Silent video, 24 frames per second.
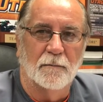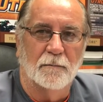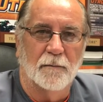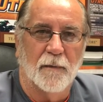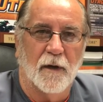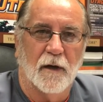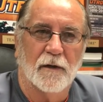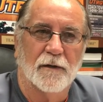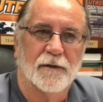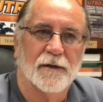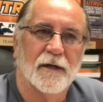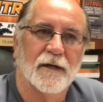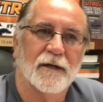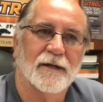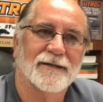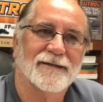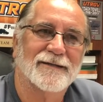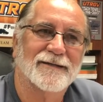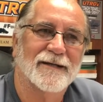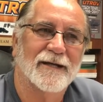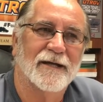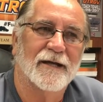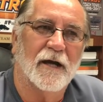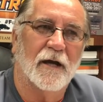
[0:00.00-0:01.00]
Middle
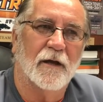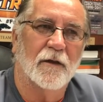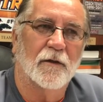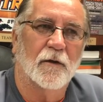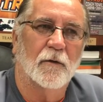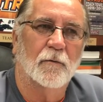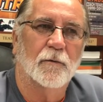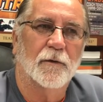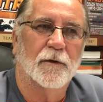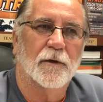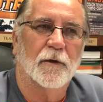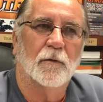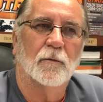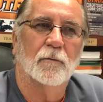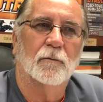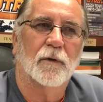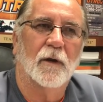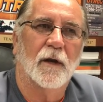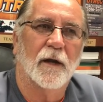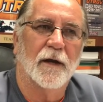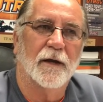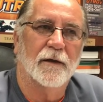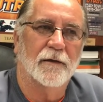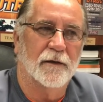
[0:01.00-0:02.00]
Tennessee, although we don't
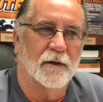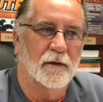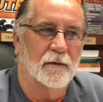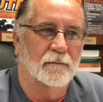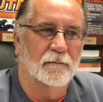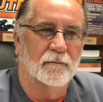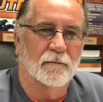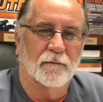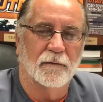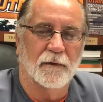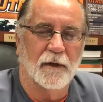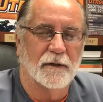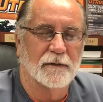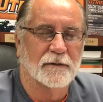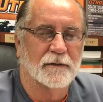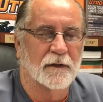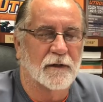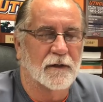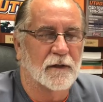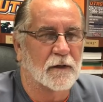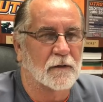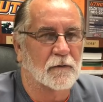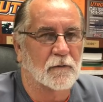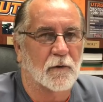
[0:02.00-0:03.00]
play them, that's
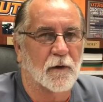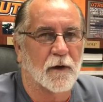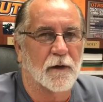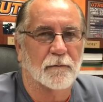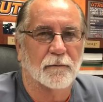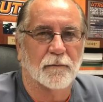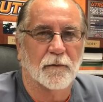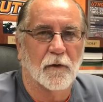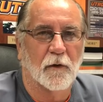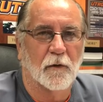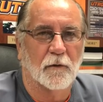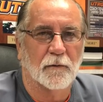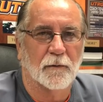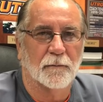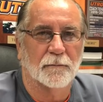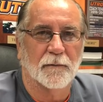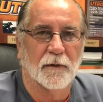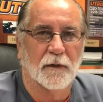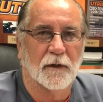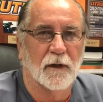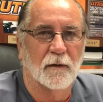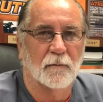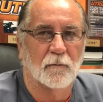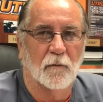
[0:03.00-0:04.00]
a great program
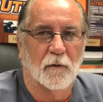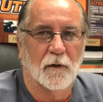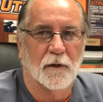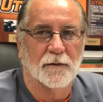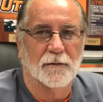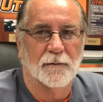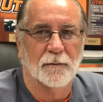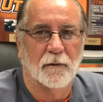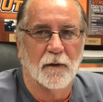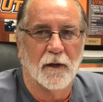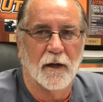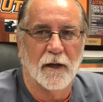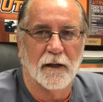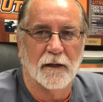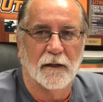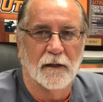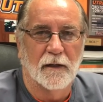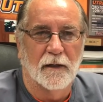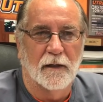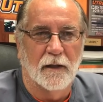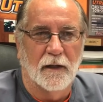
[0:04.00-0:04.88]
to come watch play.